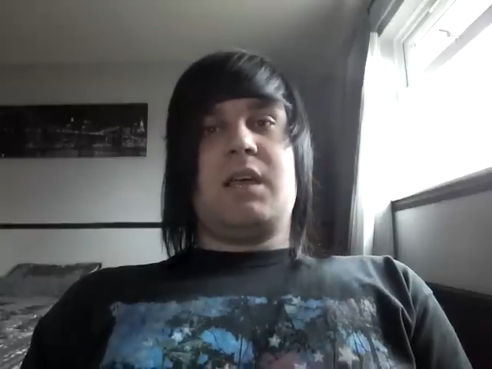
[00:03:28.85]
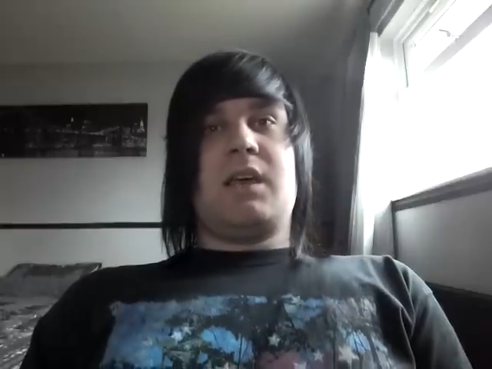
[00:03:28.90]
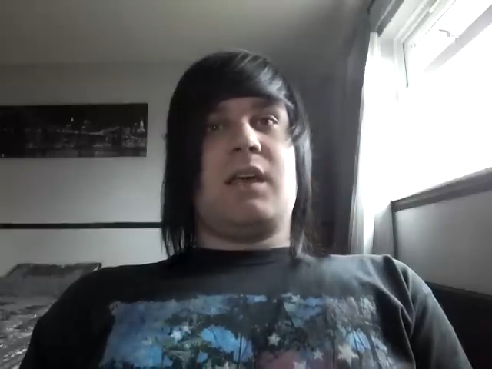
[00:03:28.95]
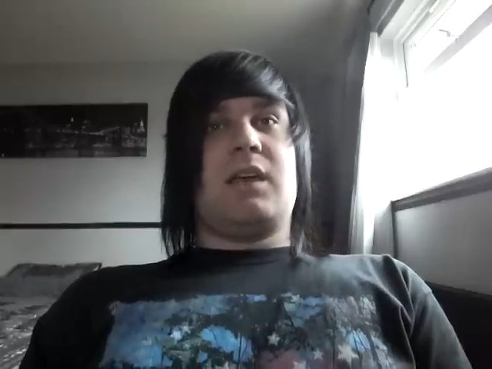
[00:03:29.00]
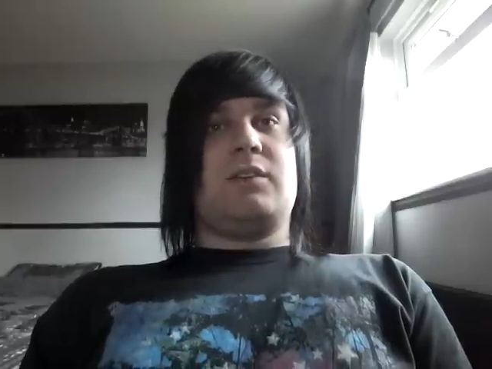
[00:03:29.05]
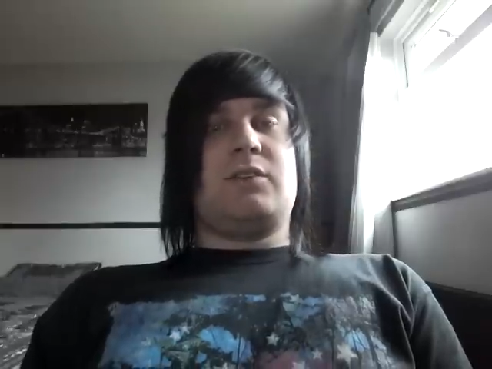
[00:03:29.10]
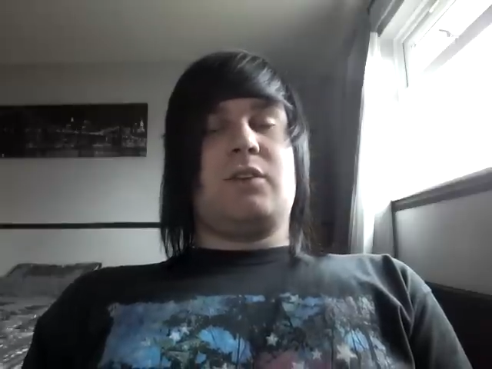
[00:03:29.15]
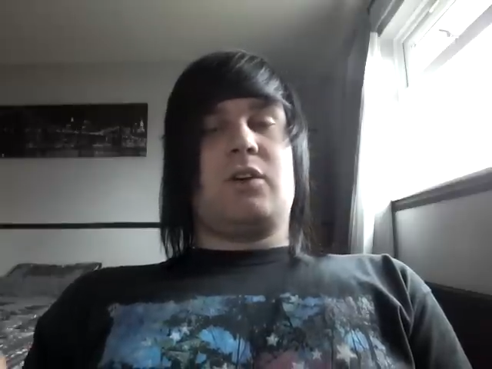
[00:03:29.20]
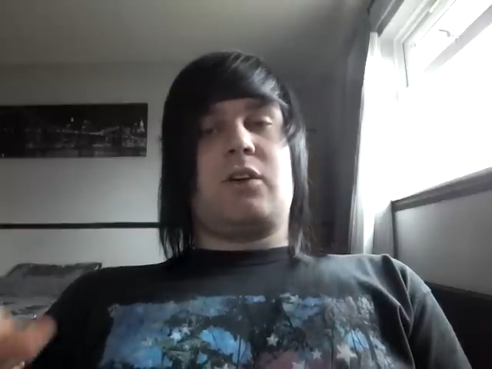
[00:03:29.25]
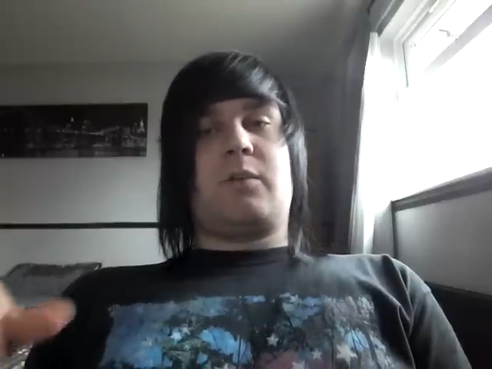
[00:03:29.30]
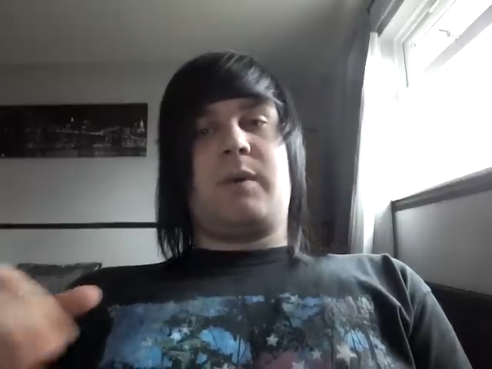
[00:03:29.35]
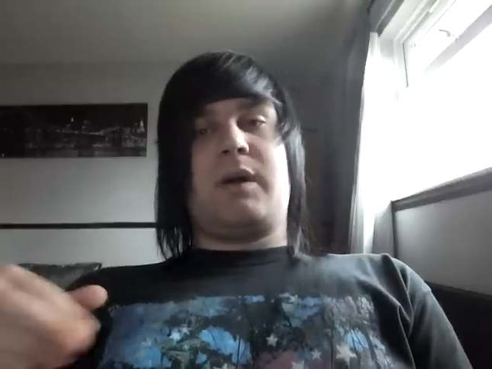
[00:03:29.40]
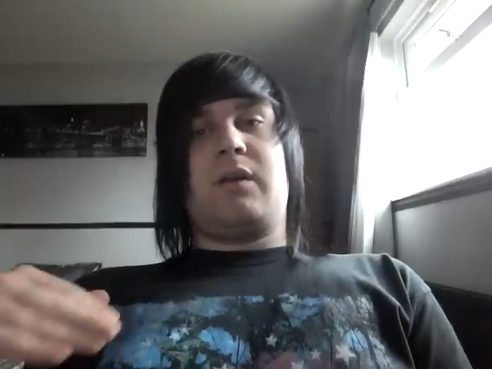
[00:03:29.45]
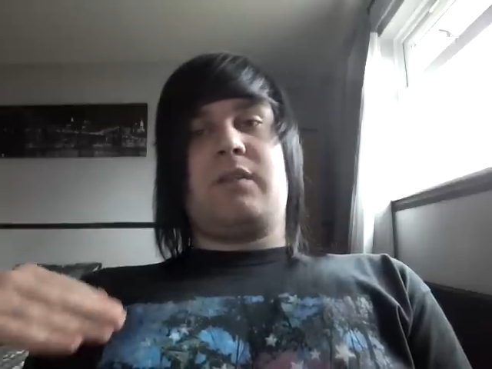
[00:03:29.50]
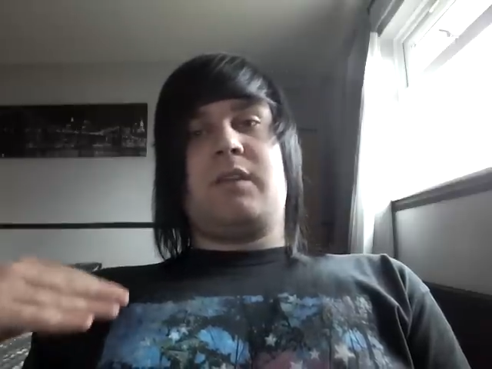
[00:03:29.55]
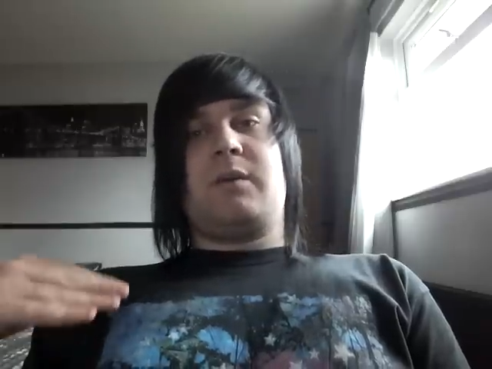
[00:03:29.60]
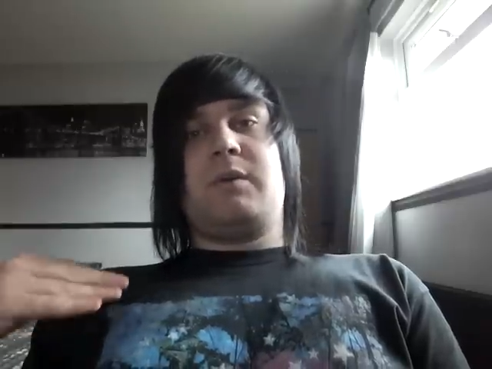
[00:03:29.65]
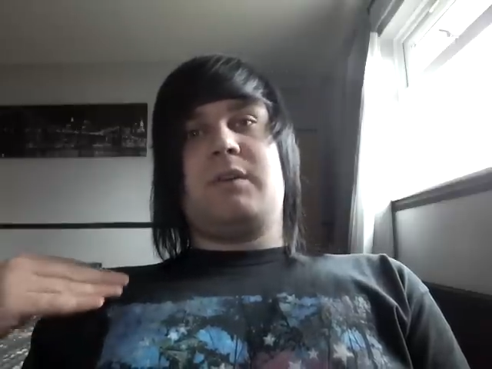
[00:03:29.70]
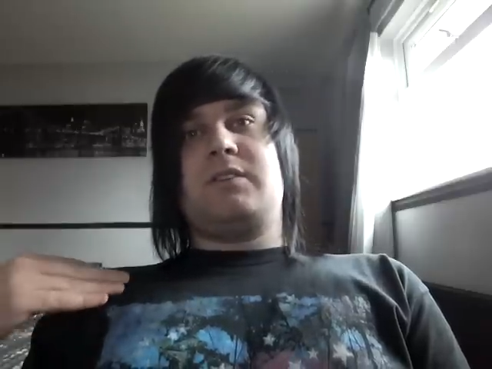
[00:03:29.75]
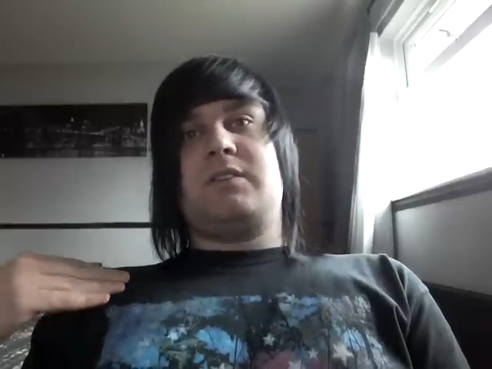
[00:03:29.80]
and talk about
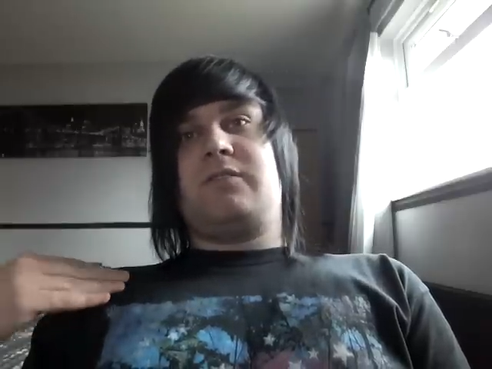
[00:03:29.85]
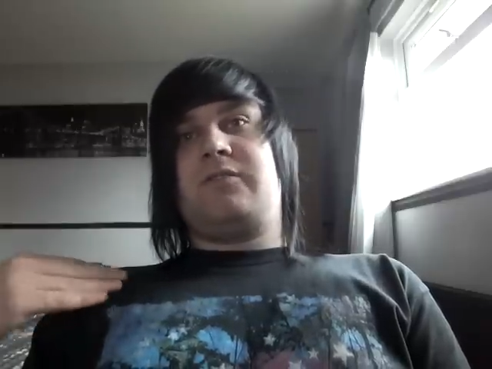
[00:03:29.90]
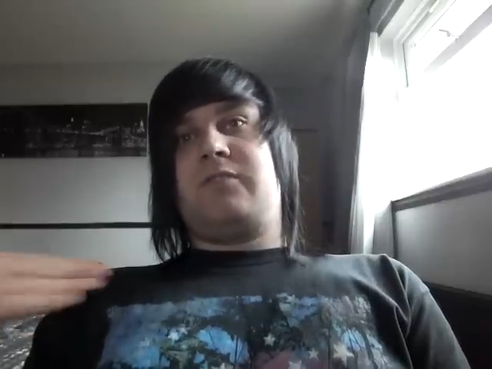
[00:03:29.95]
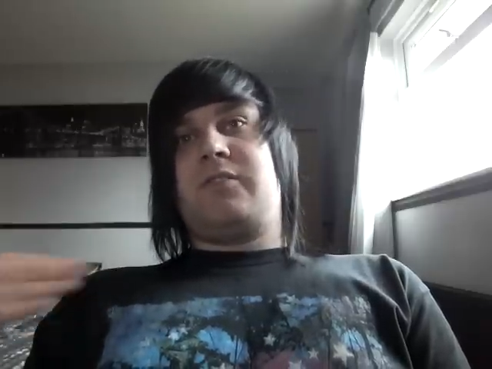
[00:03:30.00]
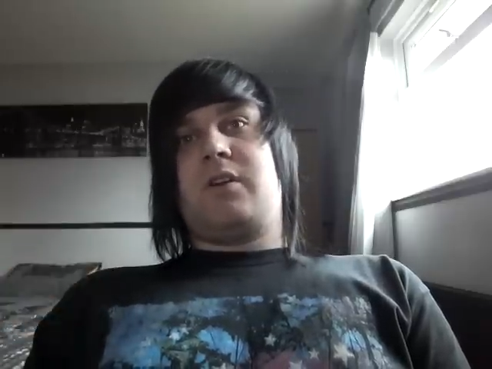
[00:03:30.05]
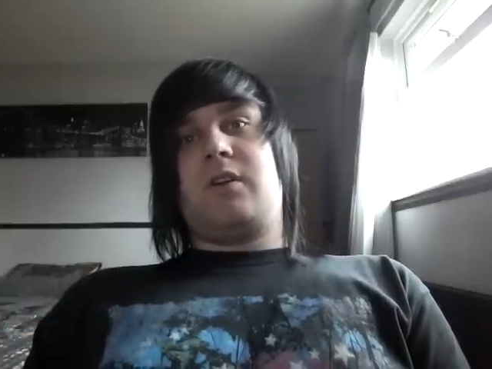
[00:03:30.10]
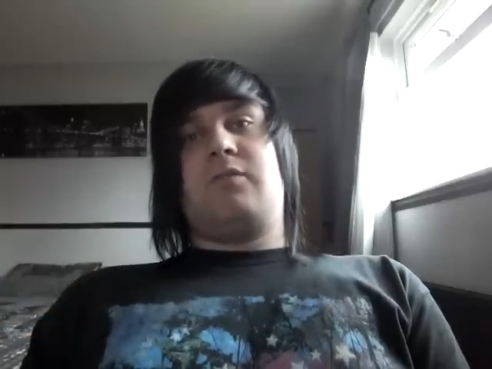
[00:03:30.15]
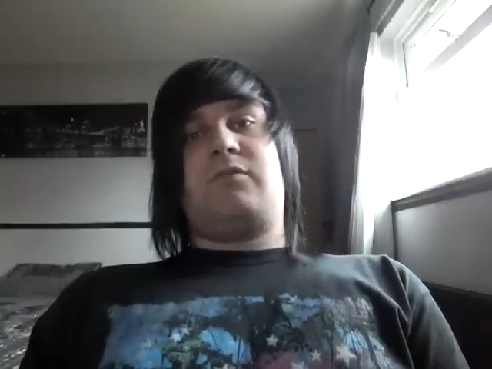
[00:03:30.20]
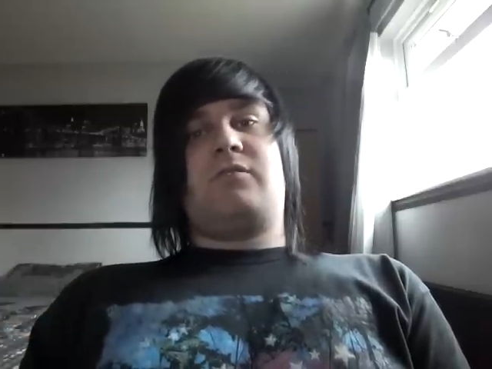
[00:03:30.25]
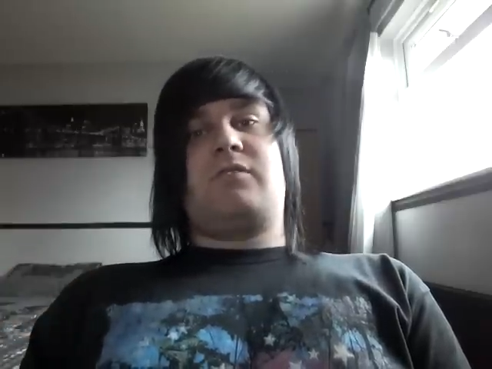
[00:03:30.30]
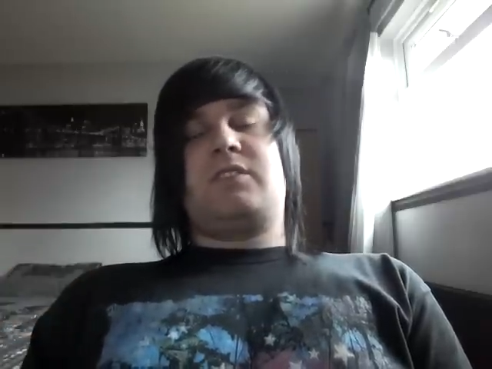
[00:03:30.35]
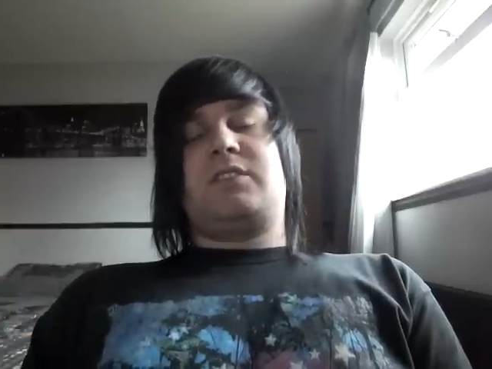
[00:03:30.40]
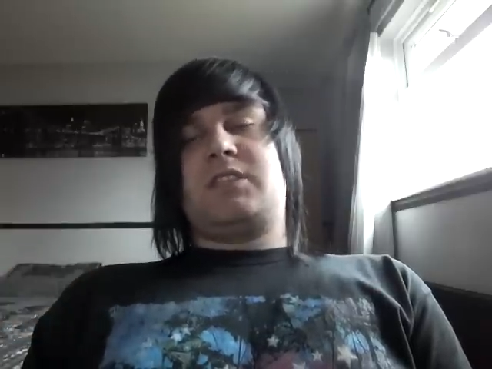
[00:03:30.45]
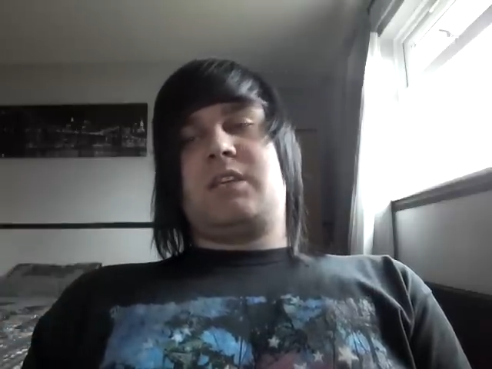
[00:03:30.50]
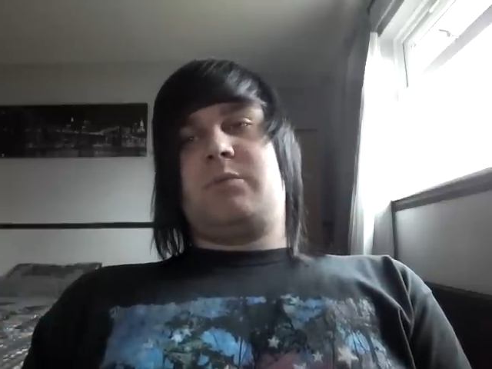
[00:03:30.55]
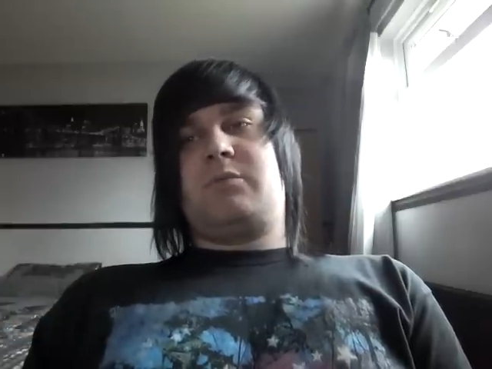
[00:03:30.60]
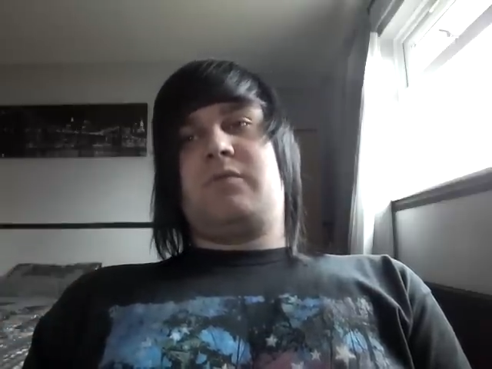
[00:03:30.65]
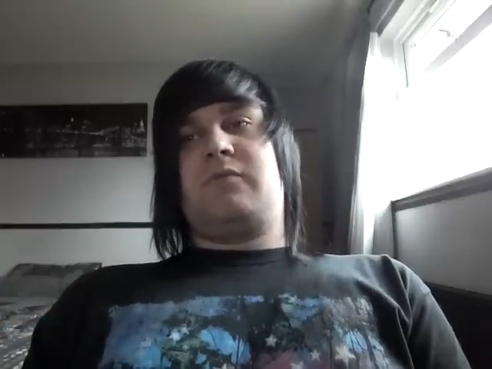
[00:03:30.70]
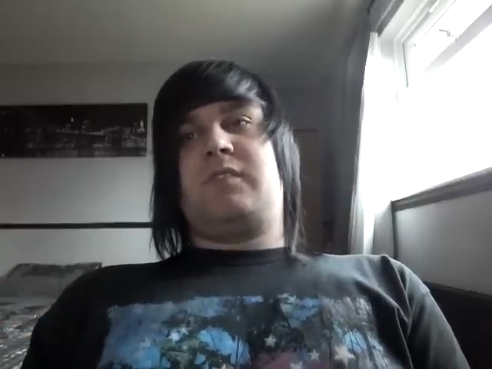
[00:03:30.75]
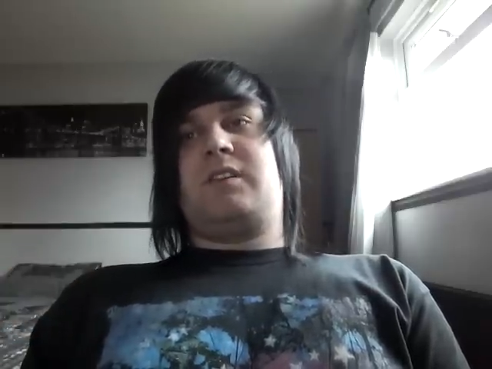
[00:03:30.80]
them into further in
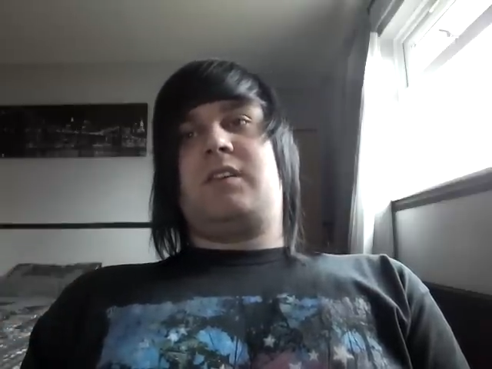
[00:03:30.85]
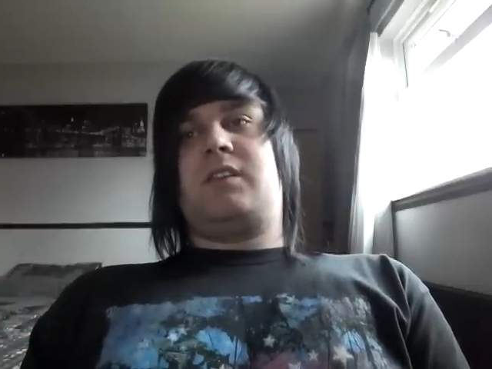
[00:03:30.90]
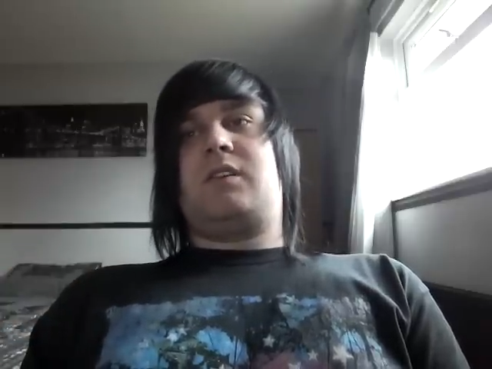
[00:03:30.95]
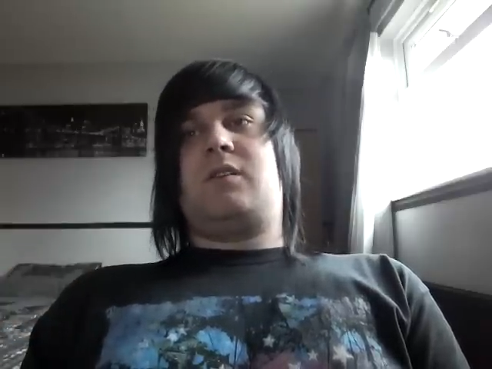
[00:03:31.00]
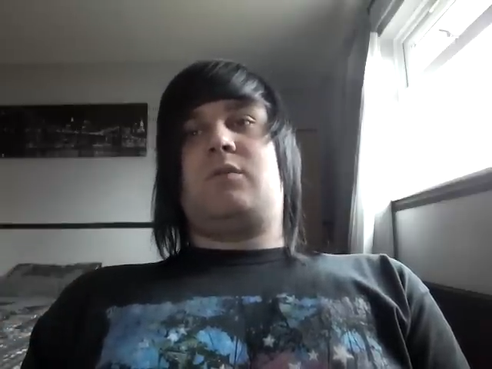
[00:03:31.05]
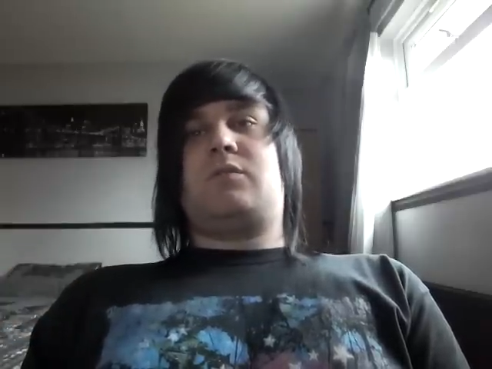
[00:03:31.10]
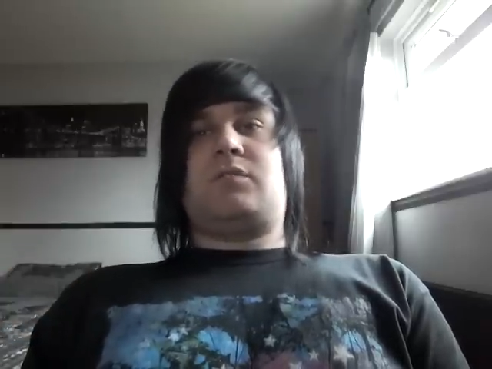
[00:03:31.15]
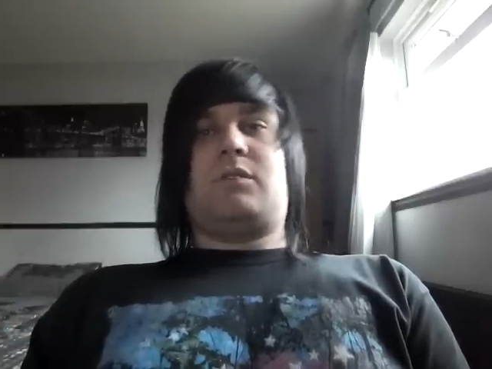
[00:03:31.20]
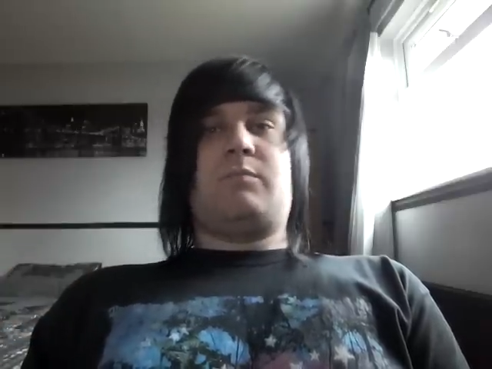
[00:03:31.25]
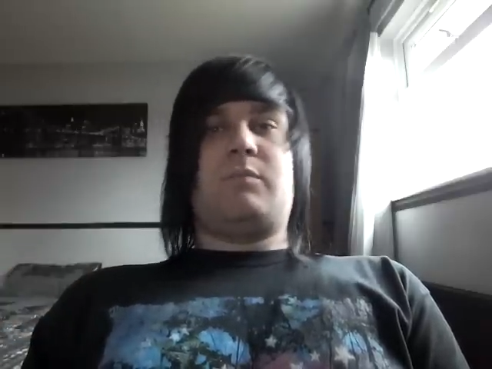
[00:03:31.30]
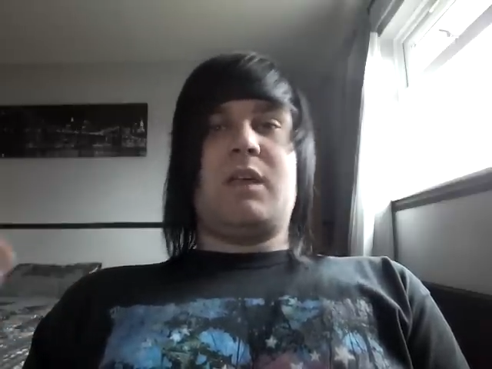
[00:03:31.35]
separate videos.